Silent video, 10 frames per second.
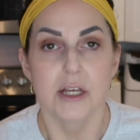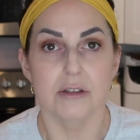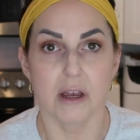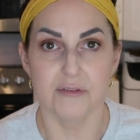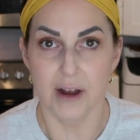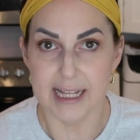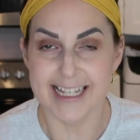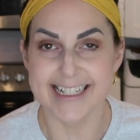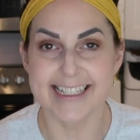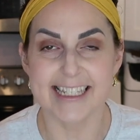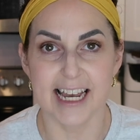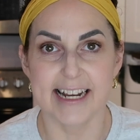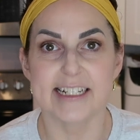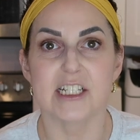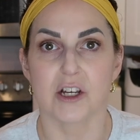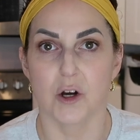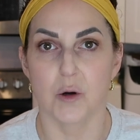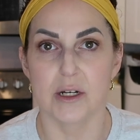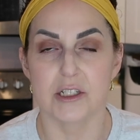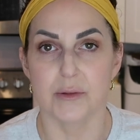So I finally decided to
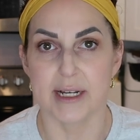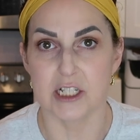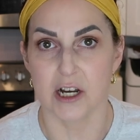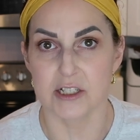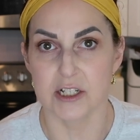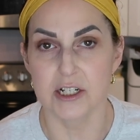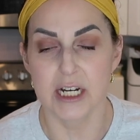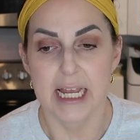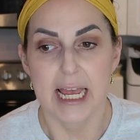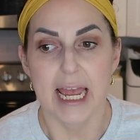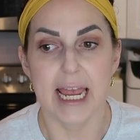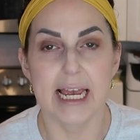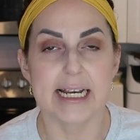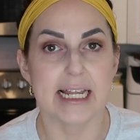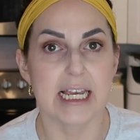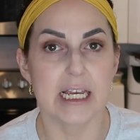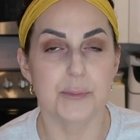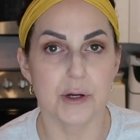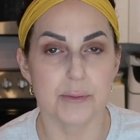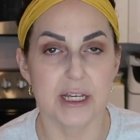go to my doctor and he
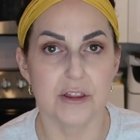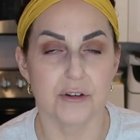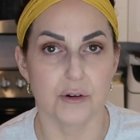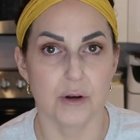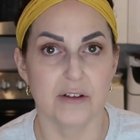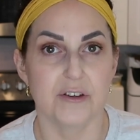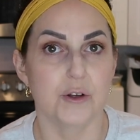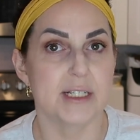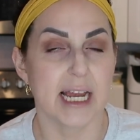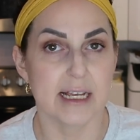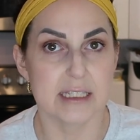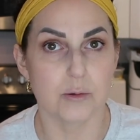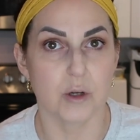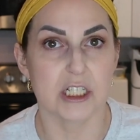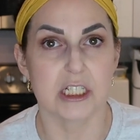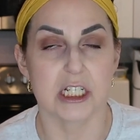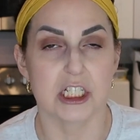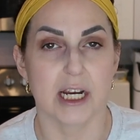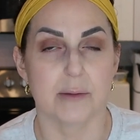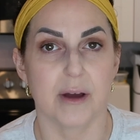put me through a few tests, which to
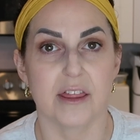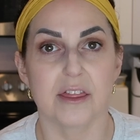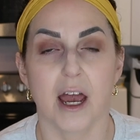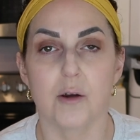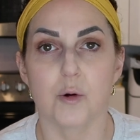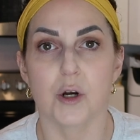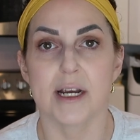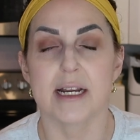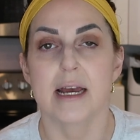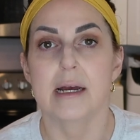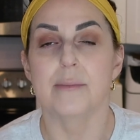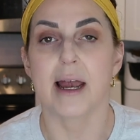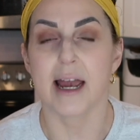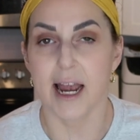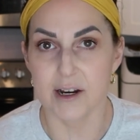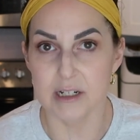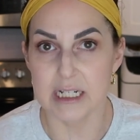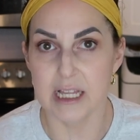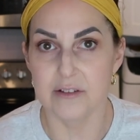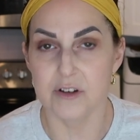check my thyroid, my
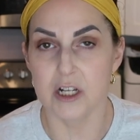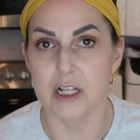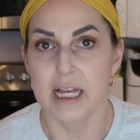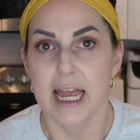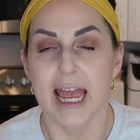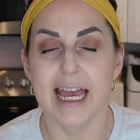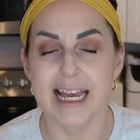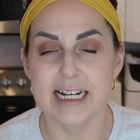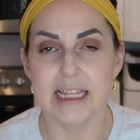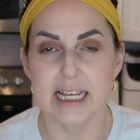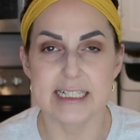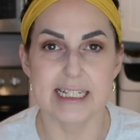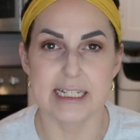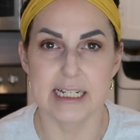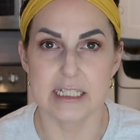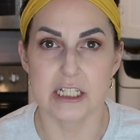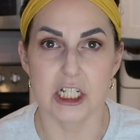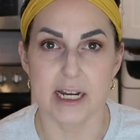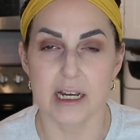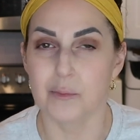iron level, and they did need to
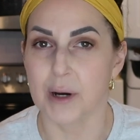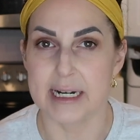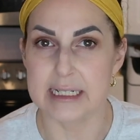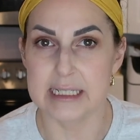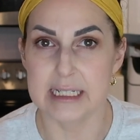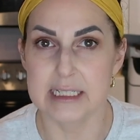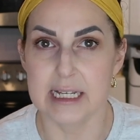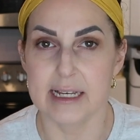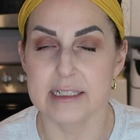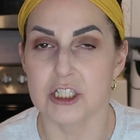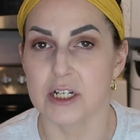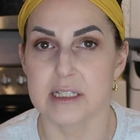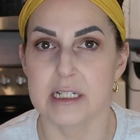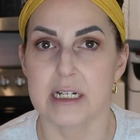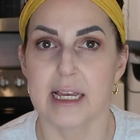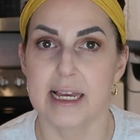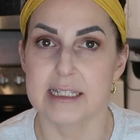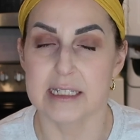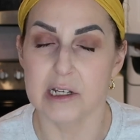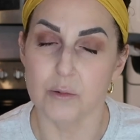check a pregnancy test just in
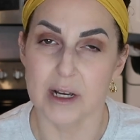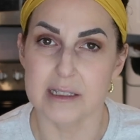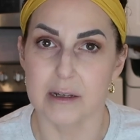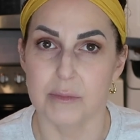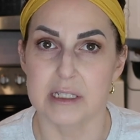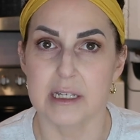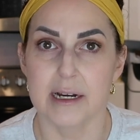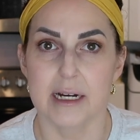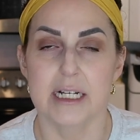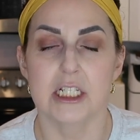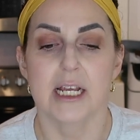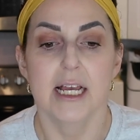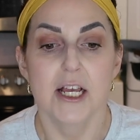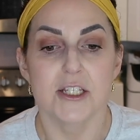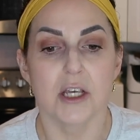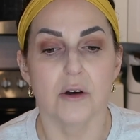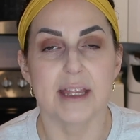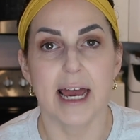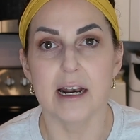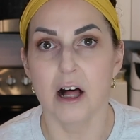case it was a miscarriage. So
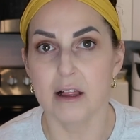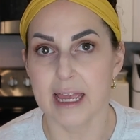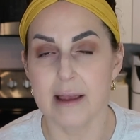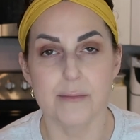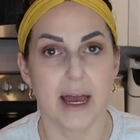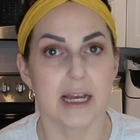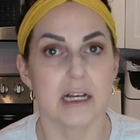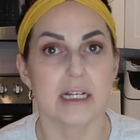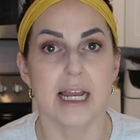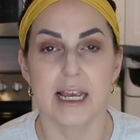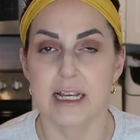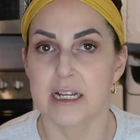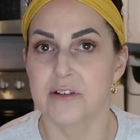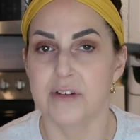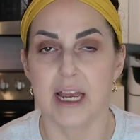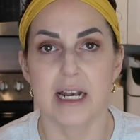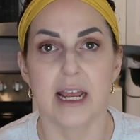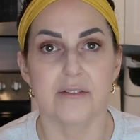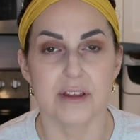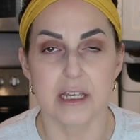that all came back negative and
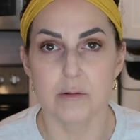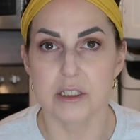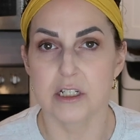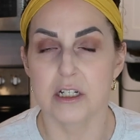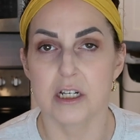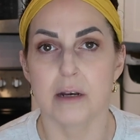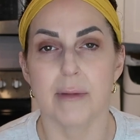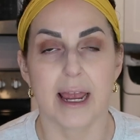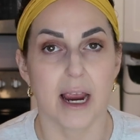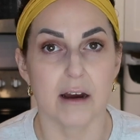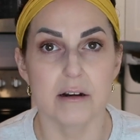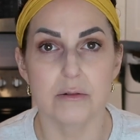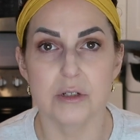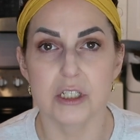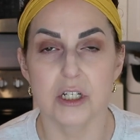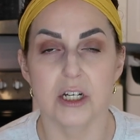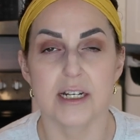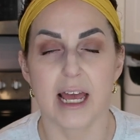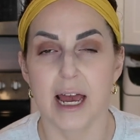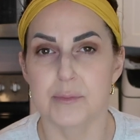everything was good. My iron was
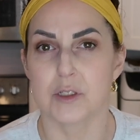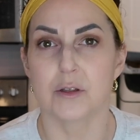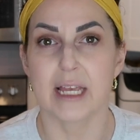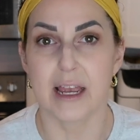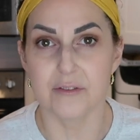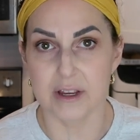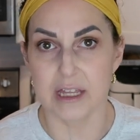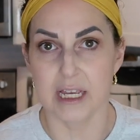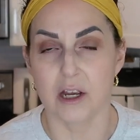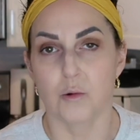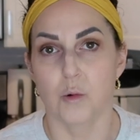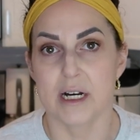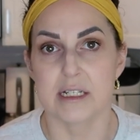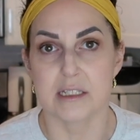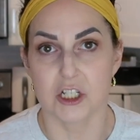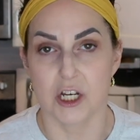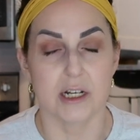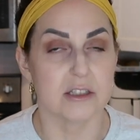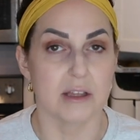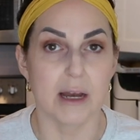good, absolutely everything was
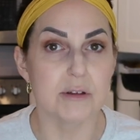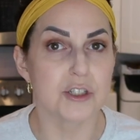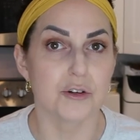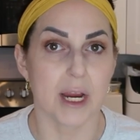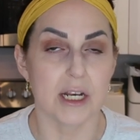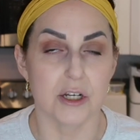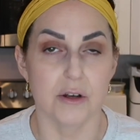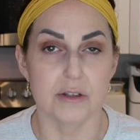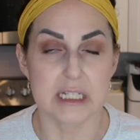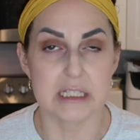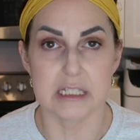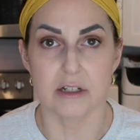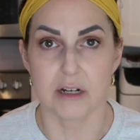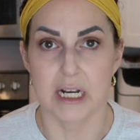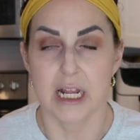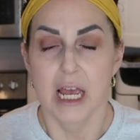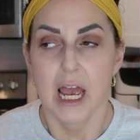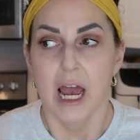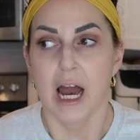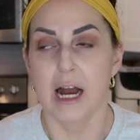good. So that was great news considering
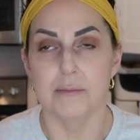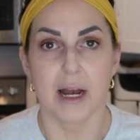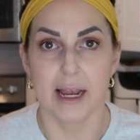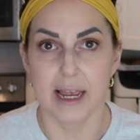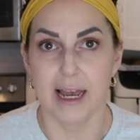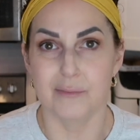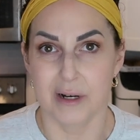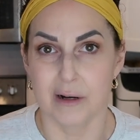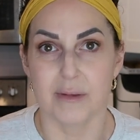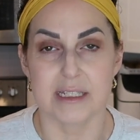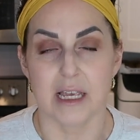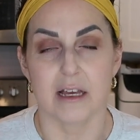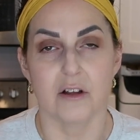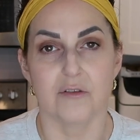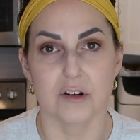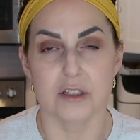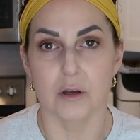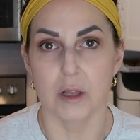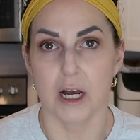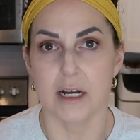I had been on my cycle for
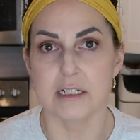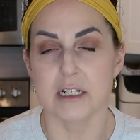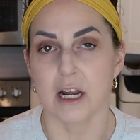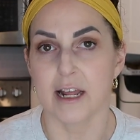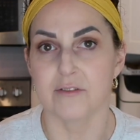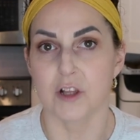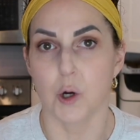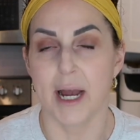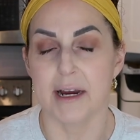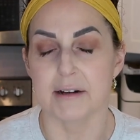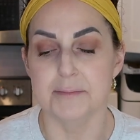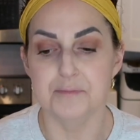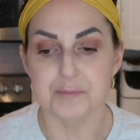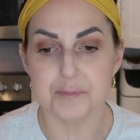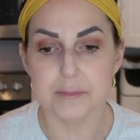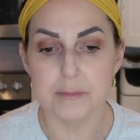so long to not have low iron.